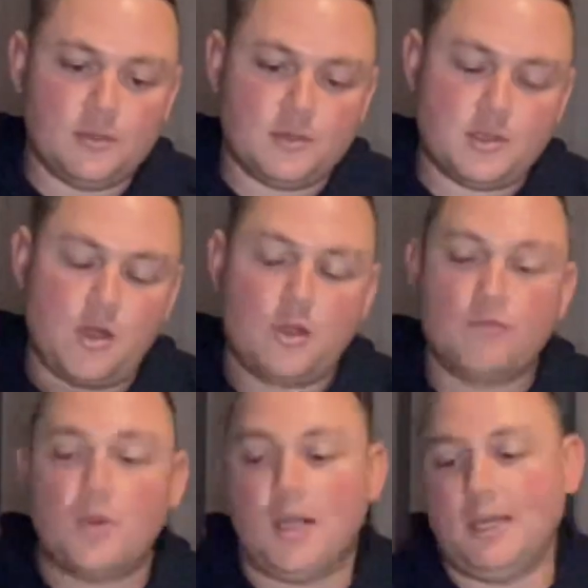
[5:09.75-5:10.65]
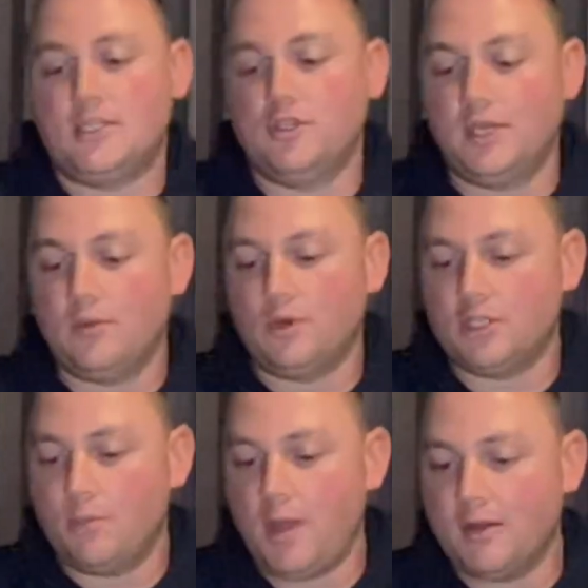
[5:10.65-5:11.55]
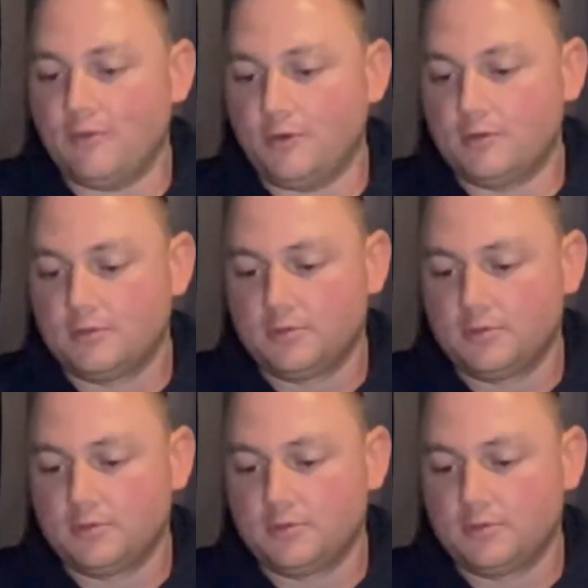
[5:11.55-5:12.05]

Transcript: So I guess you get what you paid for.